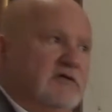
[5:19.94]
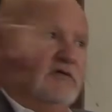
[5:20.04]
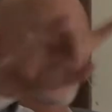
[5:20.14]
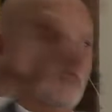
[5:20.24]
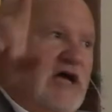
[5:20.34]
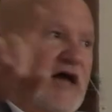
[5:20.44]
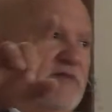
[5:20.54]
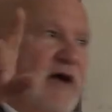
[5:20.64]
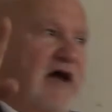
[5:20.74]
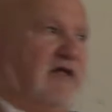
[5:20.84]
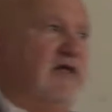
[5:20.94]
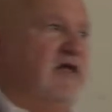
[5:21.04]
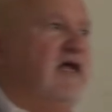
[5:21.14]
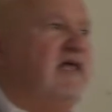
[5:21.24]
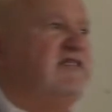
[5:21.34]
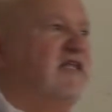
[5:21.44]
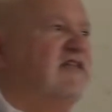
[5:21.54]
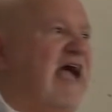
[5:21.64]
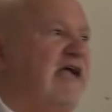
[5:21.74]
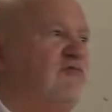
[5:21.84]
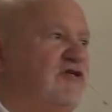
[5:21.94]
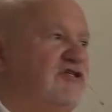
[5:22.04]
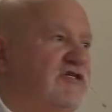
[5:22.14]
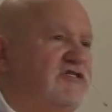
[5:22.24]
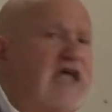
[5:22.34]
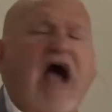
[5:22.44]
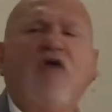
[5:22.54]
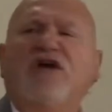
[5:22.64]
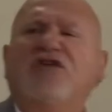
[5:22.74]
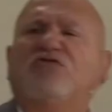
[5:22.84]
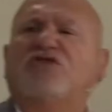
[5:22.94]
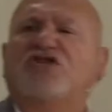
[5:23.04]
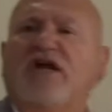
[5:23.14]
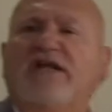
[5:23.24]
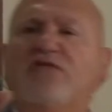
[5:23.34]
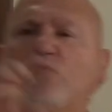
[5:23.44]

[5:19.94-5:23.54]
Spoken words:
no doubt about it, is the languages. How can you study the